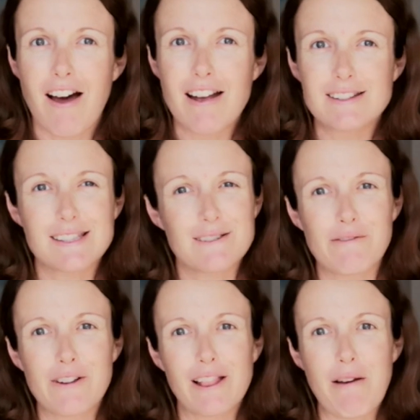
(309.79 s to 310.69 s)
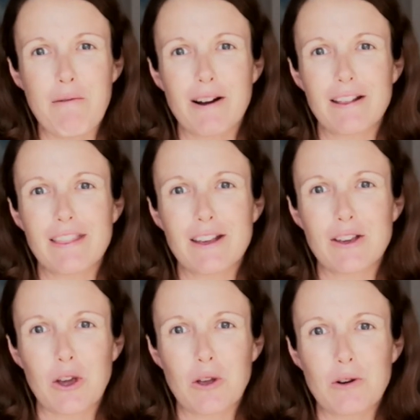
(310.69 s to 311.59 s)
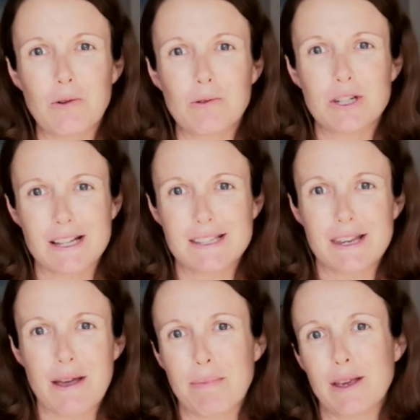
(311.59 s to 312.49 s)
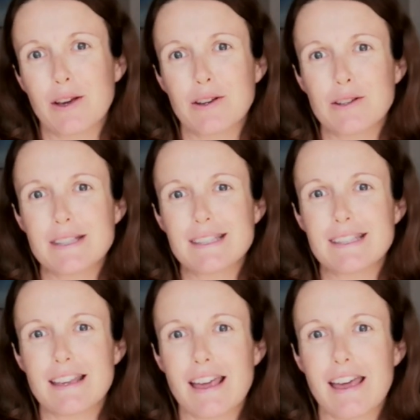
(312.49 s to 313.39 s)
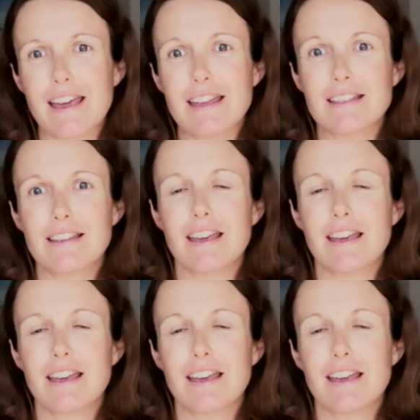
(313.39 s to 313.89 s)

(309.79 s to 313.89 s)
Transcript: I just didn't feel like wearing the girdle just yet because it